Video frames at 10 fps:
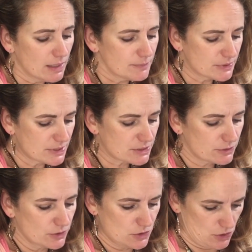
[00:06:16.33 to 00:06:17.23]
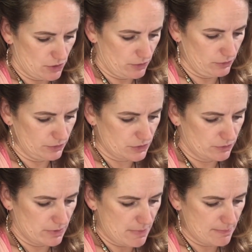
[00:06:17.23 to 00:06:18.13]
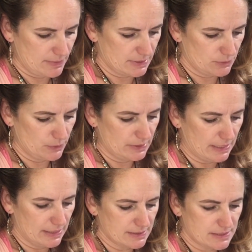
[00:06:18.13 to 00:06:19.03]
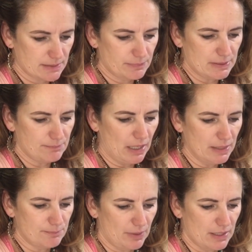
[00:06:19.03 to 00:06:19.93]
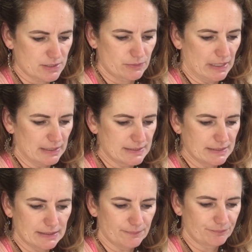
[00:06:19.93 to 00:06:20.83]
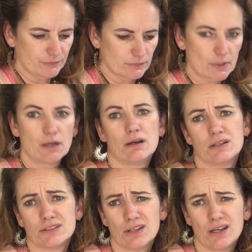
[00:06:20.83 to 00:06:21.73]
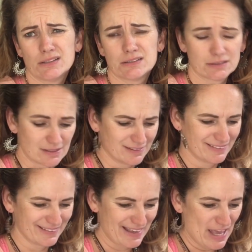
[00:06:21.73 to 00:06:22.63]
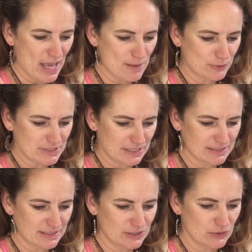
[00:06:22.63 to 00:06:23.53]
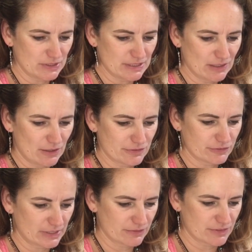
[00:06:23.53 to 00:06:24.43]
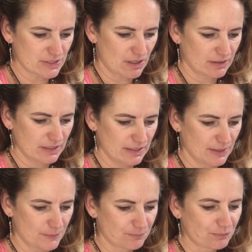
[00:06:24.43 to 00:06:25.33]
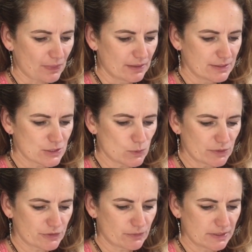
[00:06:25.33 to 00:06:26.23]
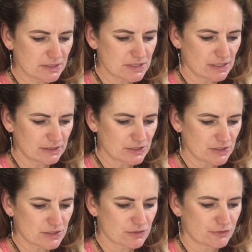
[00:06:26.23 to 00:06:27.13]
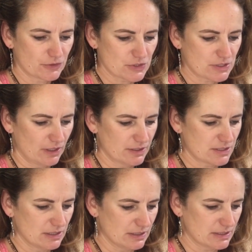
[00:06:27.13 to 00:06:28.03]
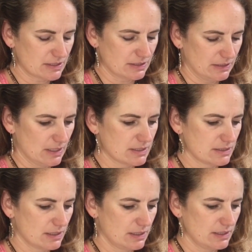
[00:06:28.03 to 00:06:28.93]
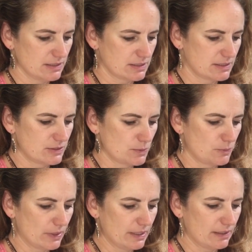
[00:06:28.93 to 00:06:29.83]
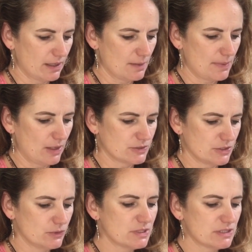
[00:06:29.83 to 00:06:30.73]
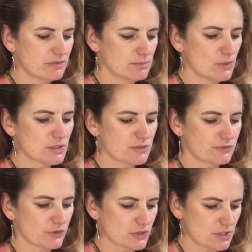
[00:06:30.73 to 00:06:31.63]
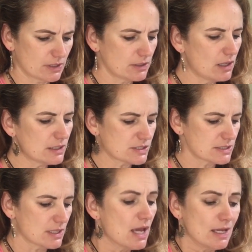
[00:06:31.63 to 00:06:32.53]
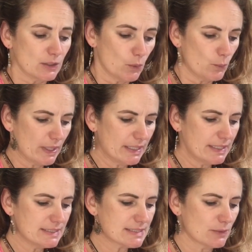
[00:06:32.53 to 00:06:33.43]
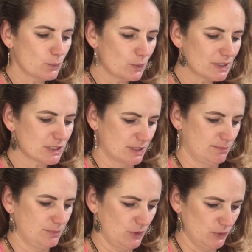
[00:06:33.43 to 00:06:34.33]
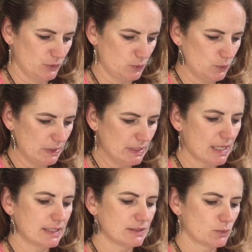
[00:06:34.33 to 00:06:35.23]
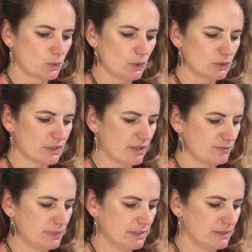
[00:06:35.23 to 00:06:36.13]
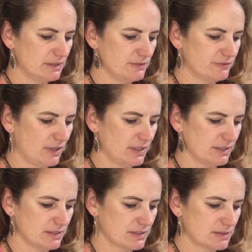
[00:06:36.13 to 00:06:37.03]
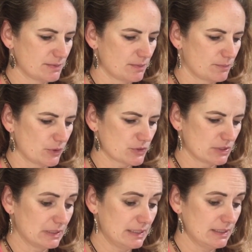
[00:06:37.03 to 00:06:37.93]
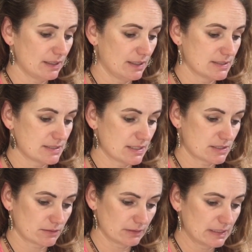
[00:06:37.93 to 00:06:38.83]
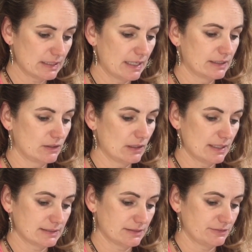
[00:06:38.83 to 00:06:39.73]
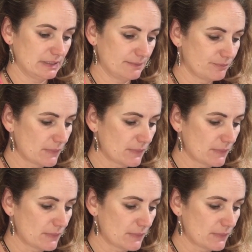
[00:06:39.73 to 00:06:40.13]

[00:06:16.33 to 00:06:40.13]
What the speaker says: But it's crucial to remember that we can't simply bypass reality. Not and pretend that unity, love and forgiveness are here. This is one of the greatest challenges for starseeds. Yes, it is. To bring about unity, we must first acknowledge the ways in which both we and the world have been devised, personally, ancestrally and collectively.